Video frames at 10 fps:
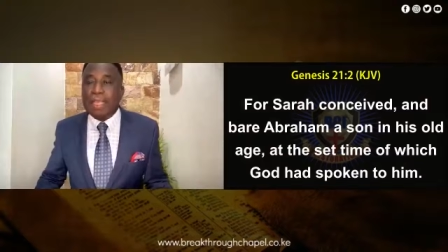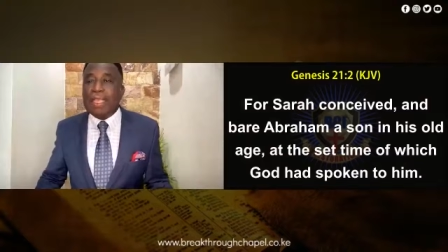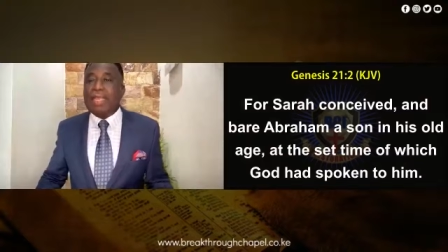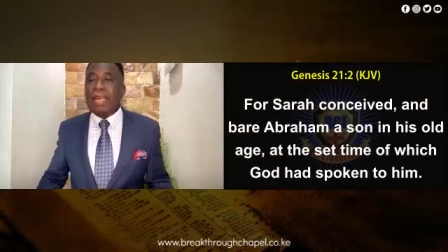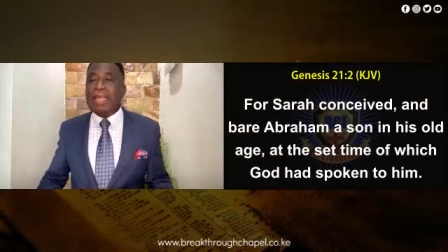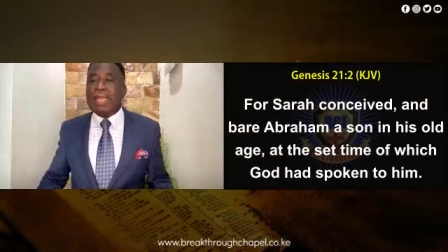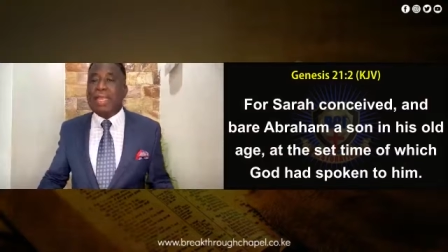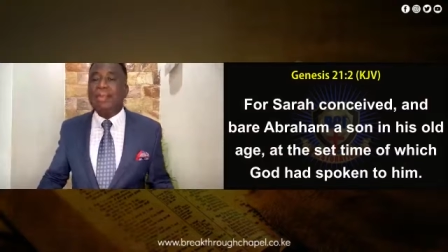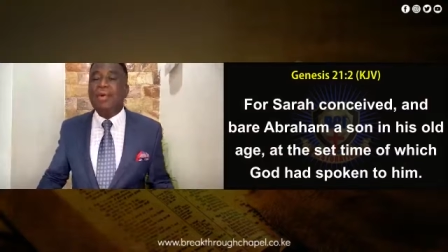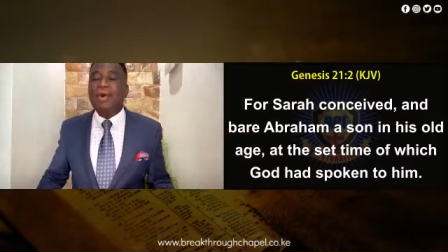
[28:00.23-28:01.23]
in the
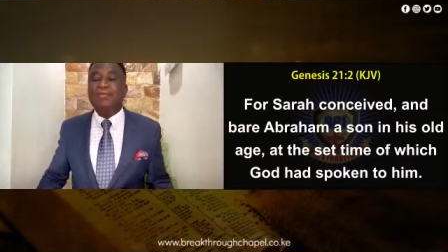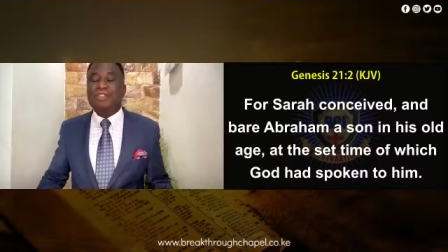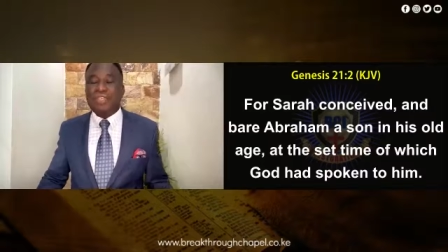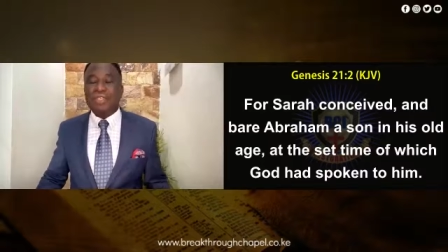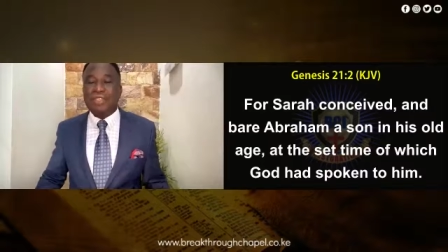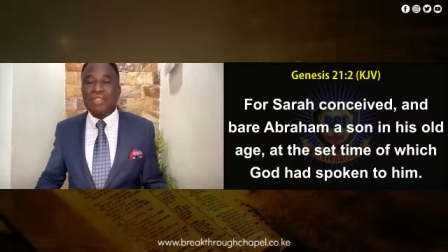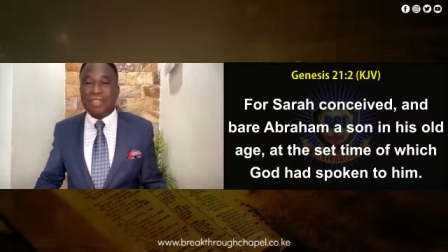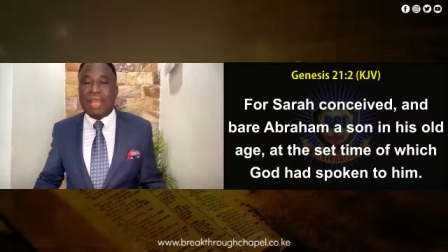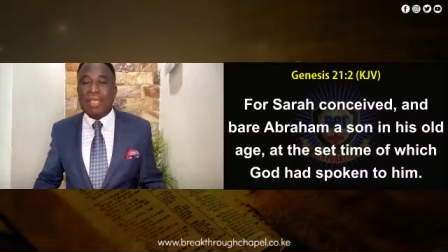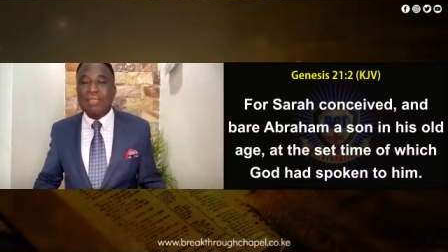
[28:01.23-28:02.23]
name of Jesus
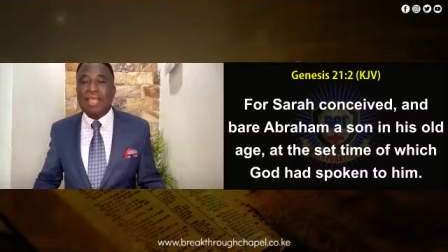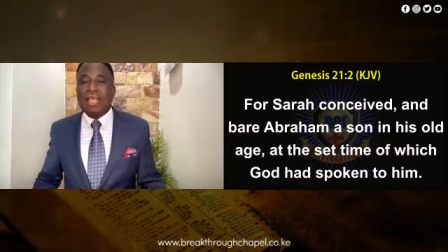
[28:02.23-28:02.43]
Christ.